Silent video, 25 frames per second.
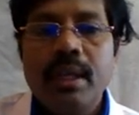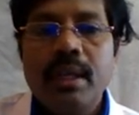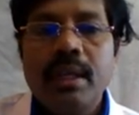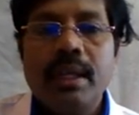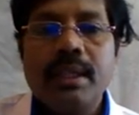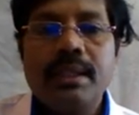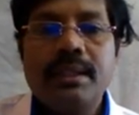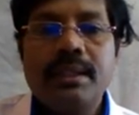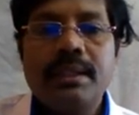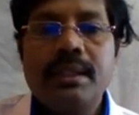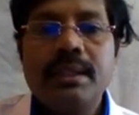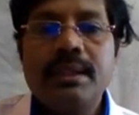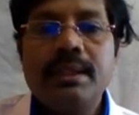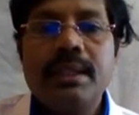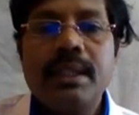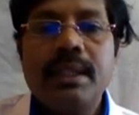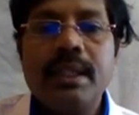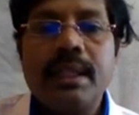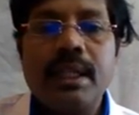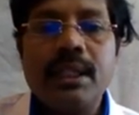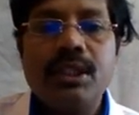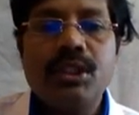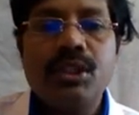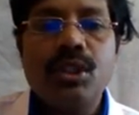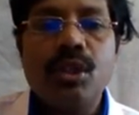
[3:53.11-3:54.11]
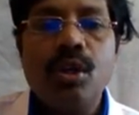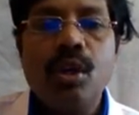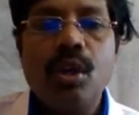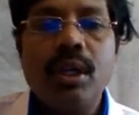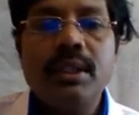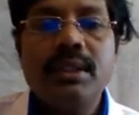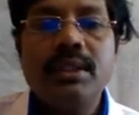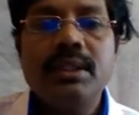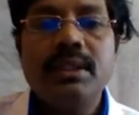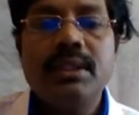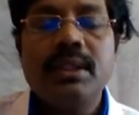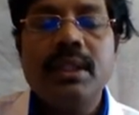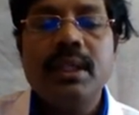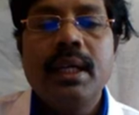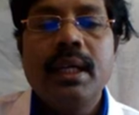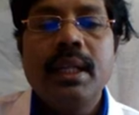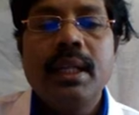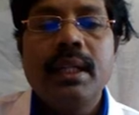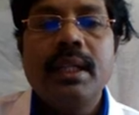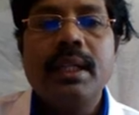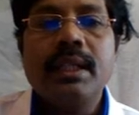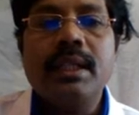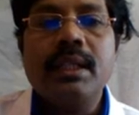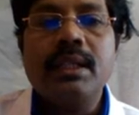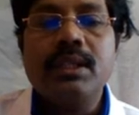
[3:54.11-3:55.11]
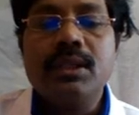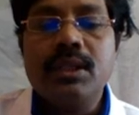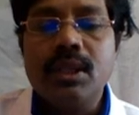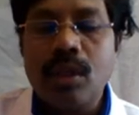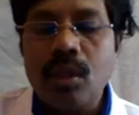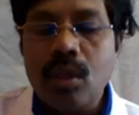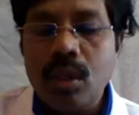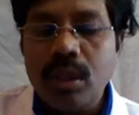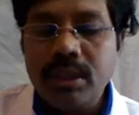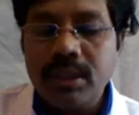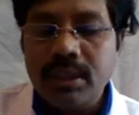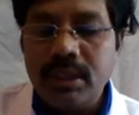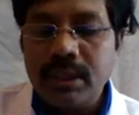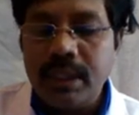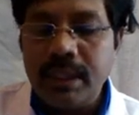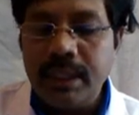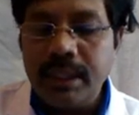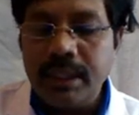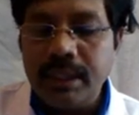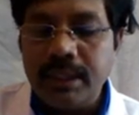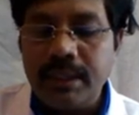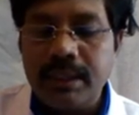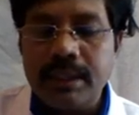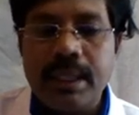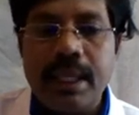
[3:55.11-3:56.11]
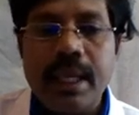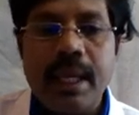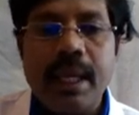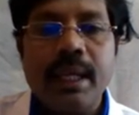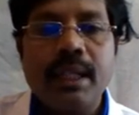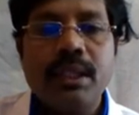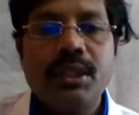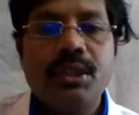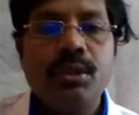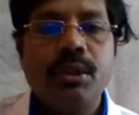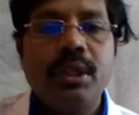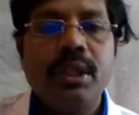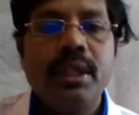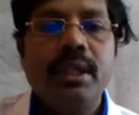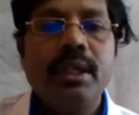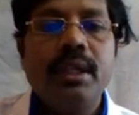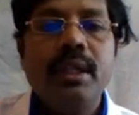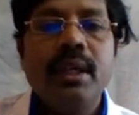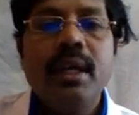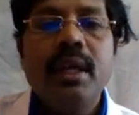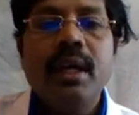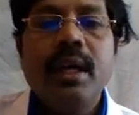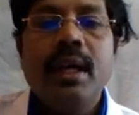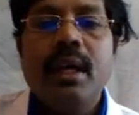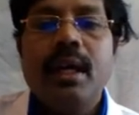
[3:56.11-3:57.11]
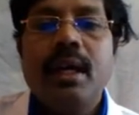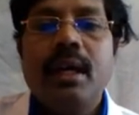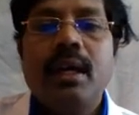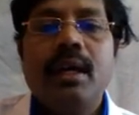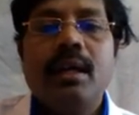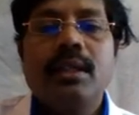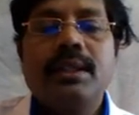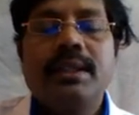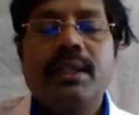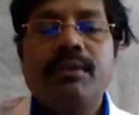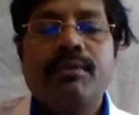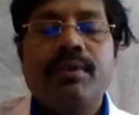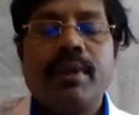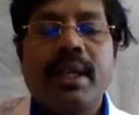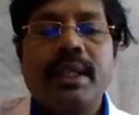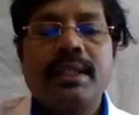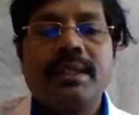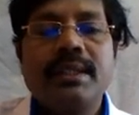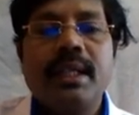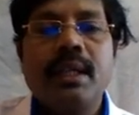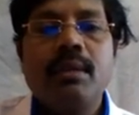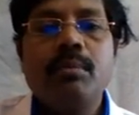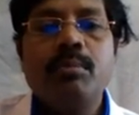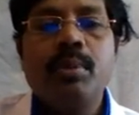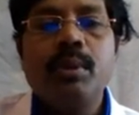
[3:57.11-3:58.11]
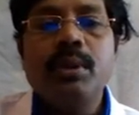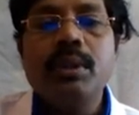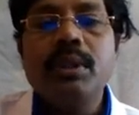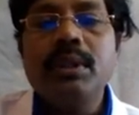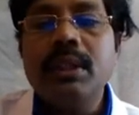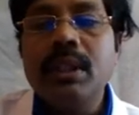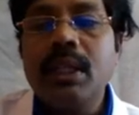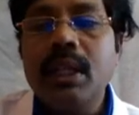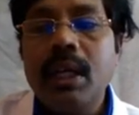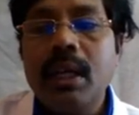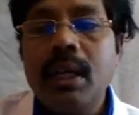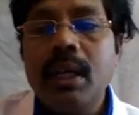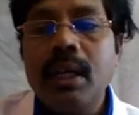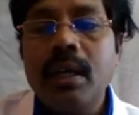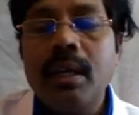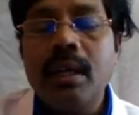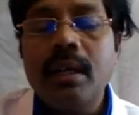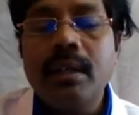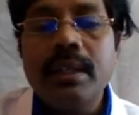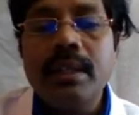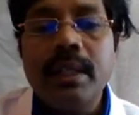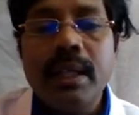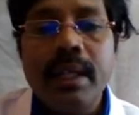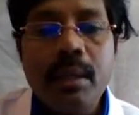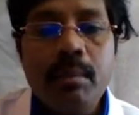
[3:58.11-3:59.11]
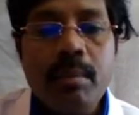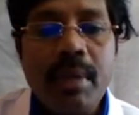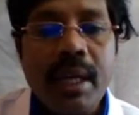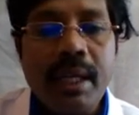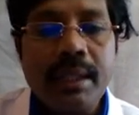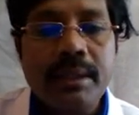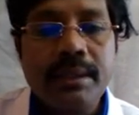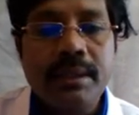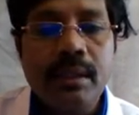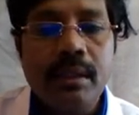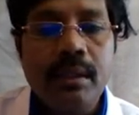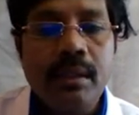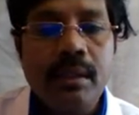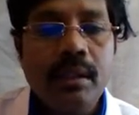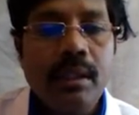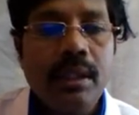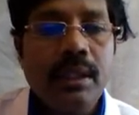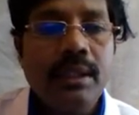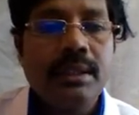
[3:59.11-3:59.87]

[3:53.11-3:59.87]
Next is the crystalloids. The crystalloids is actually, say for example, the hemaxil